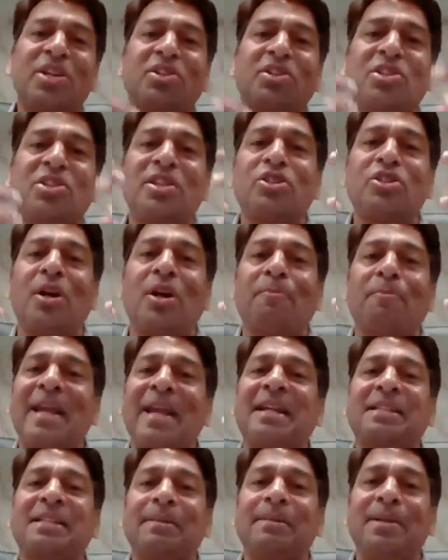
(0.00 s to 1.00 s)
Transaction is
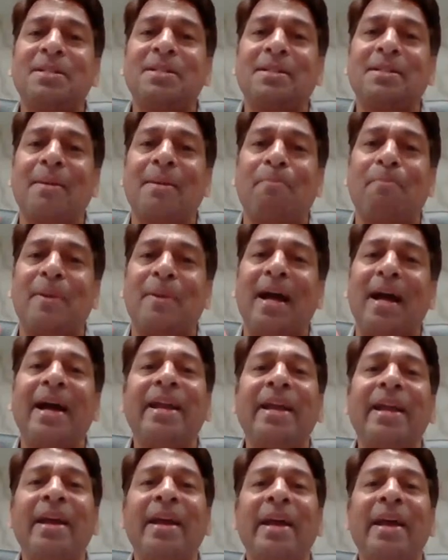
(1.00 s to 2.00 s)
of taxable
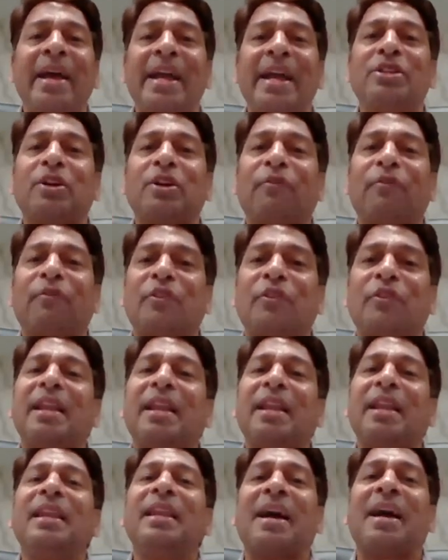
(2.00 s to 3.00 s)
supply is of
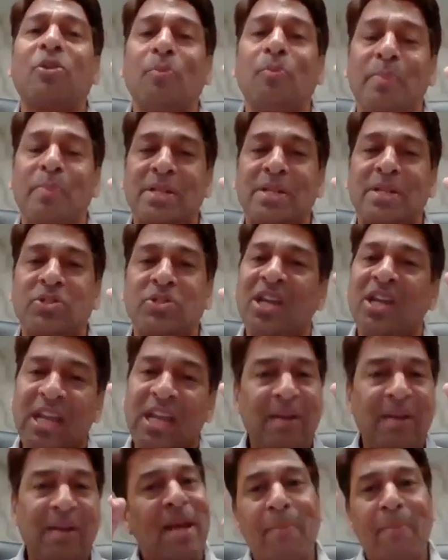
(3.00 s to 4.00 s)
10 lakh rupees.
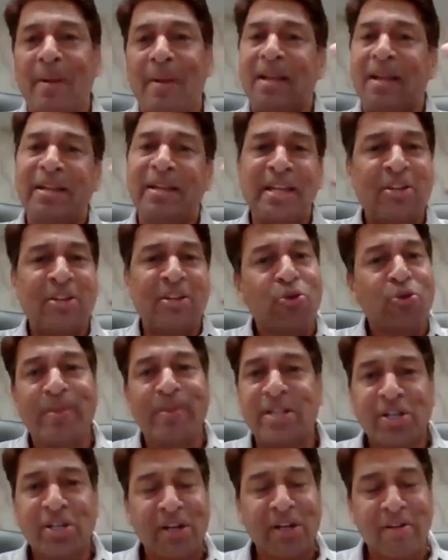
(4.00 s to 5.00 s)
eBay bill need
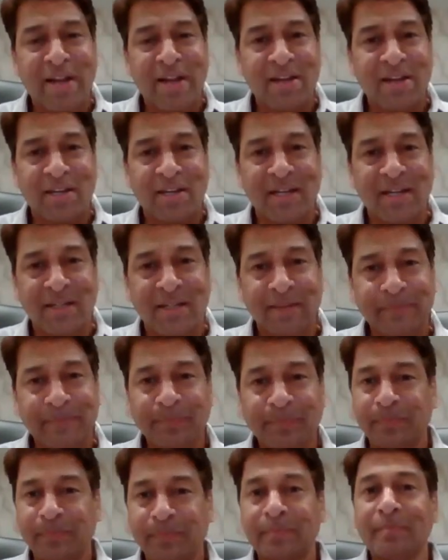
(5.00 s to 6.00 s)
to be generated.
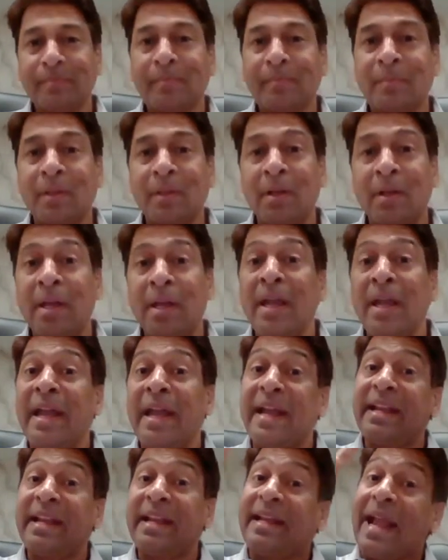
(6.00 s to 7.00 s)

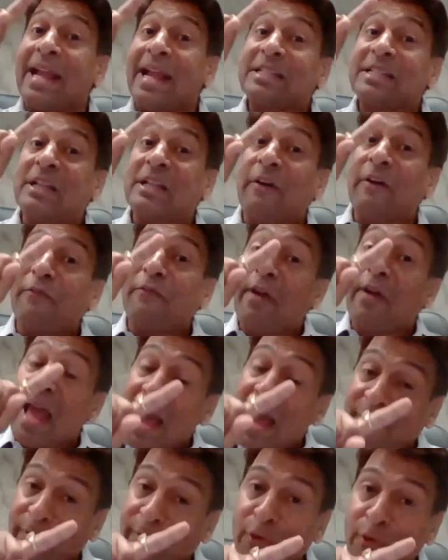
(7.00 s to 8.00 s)
In case of
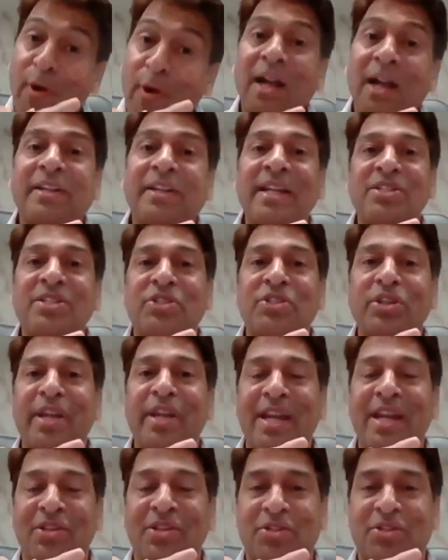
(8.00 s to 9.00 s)
FOR
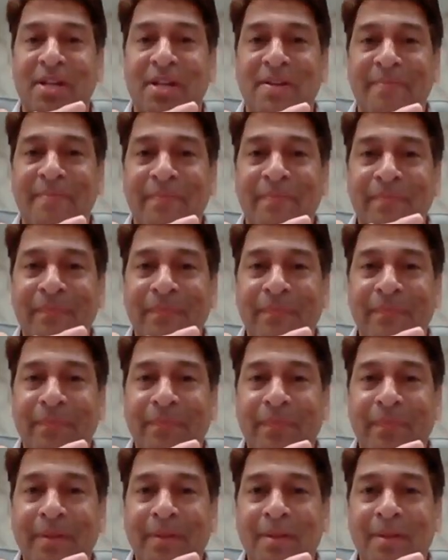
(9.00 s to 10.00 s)
destination,
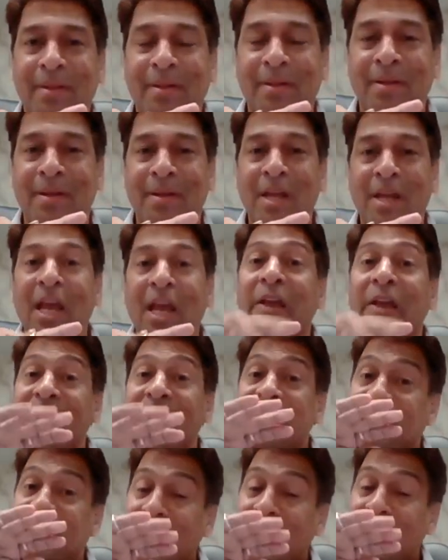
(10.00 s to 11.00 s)

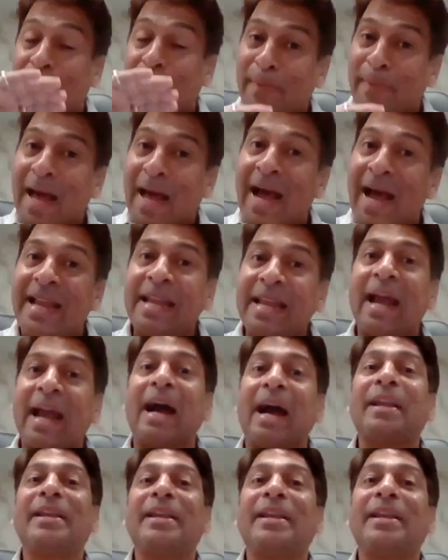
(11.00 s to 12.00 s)
where supply